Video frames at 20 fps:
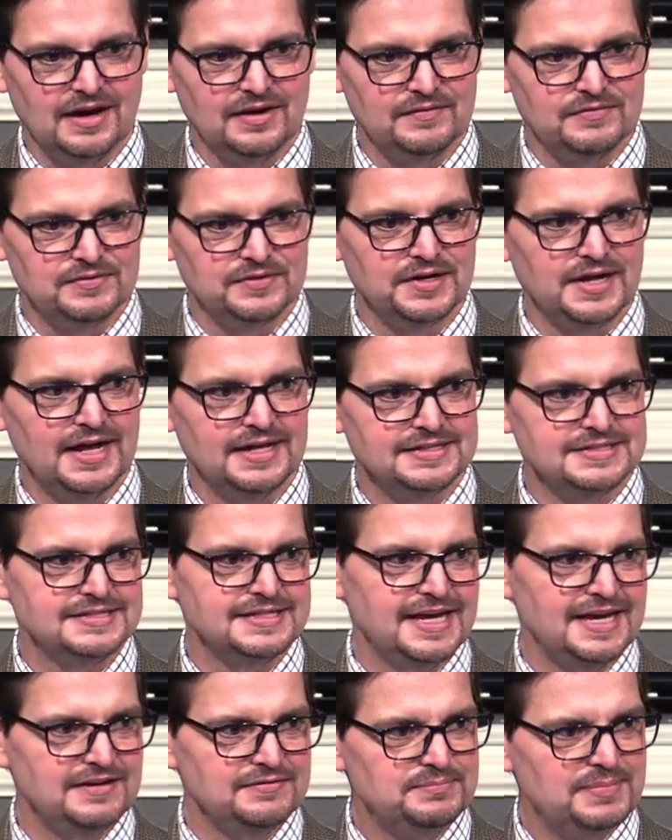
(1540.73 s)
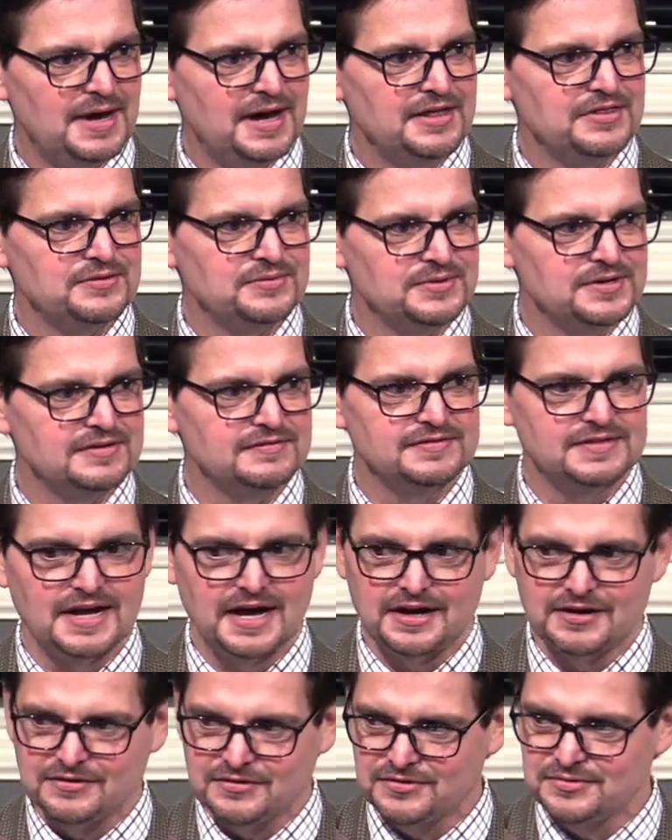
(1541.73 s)
if we're not saved by the word of
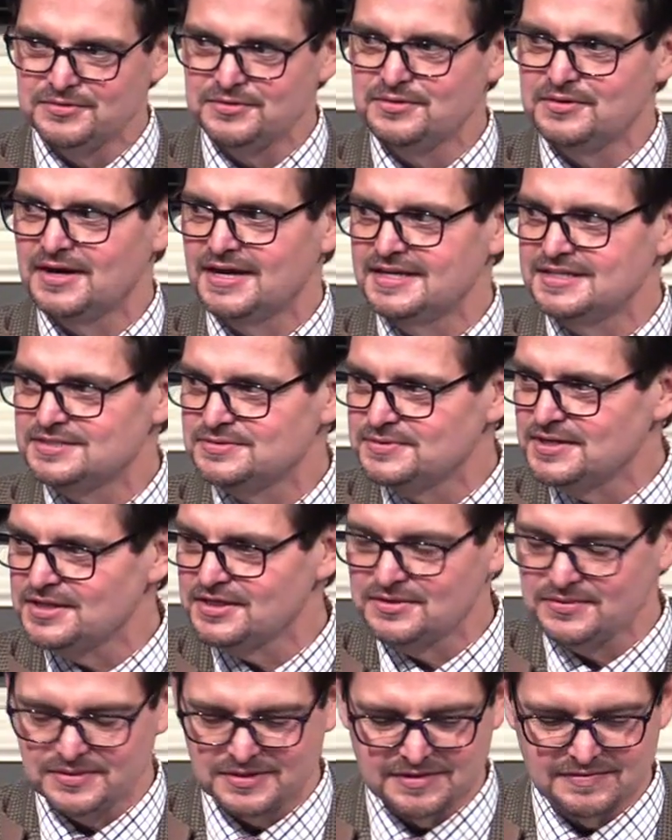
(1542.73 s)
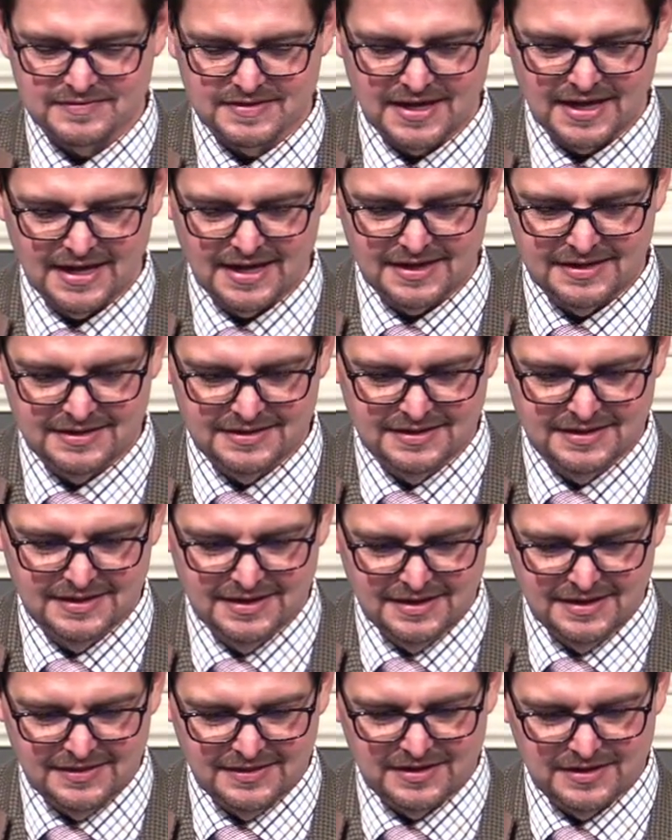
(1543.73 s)
God or through Christ with the word of God,
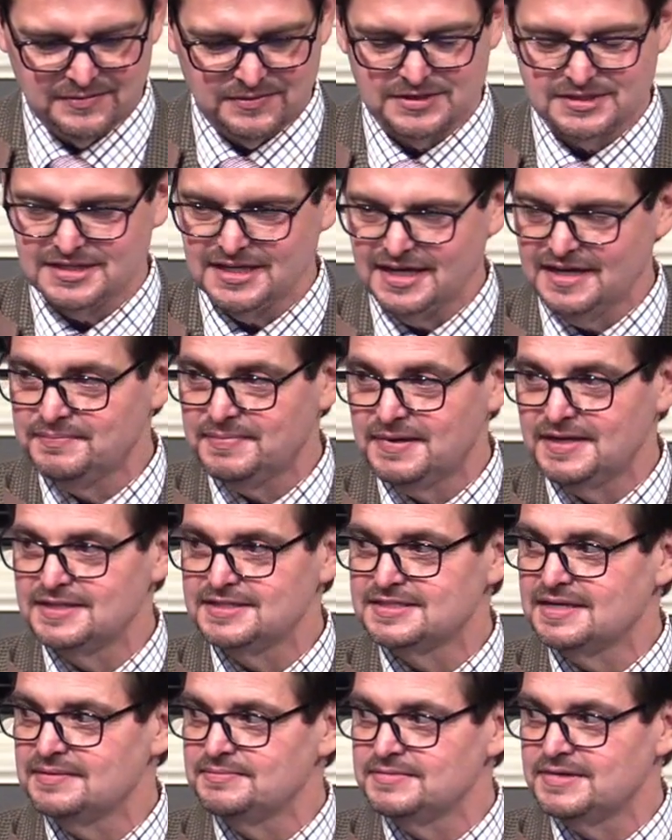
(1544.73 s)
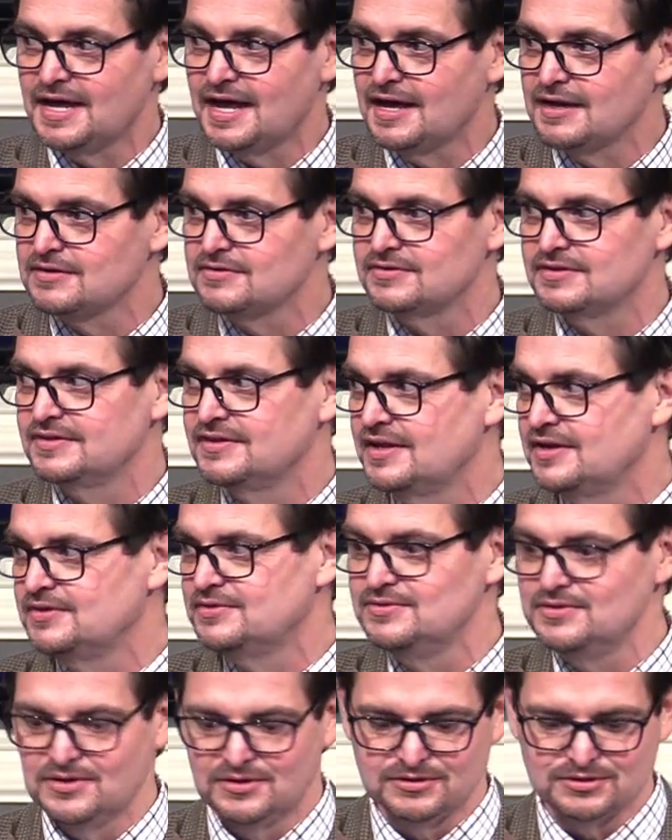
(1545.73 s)
then we're saved by some doctrine that
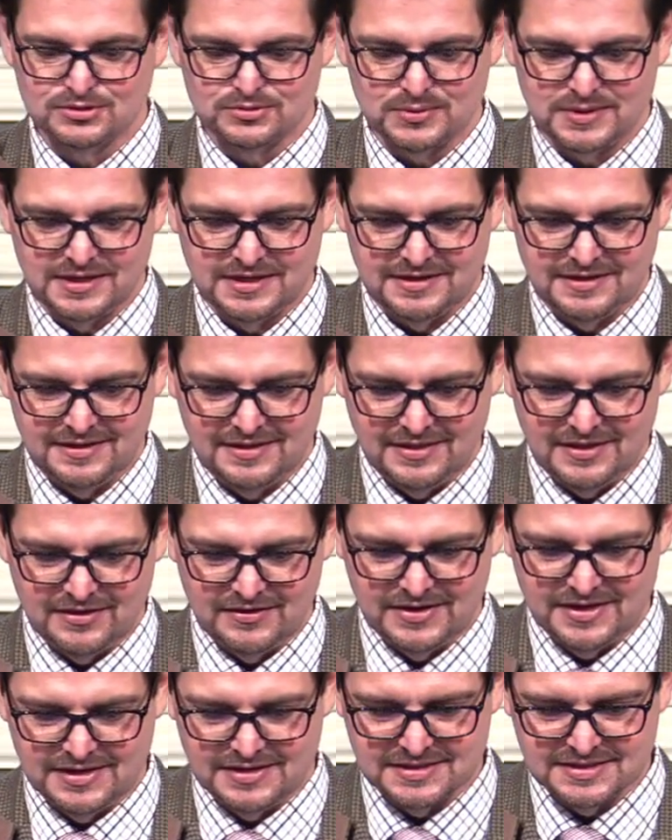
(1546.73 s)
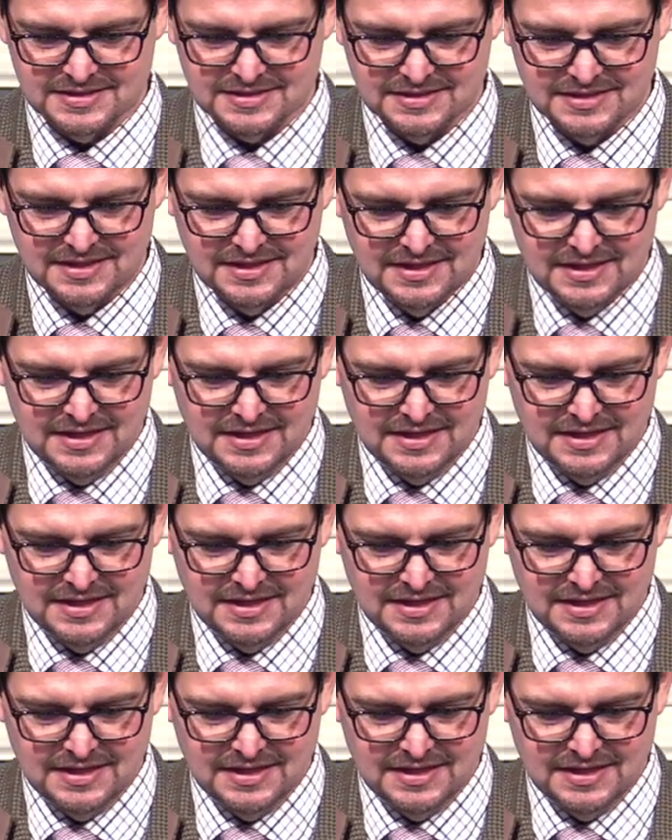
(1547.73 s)
who knows what there is.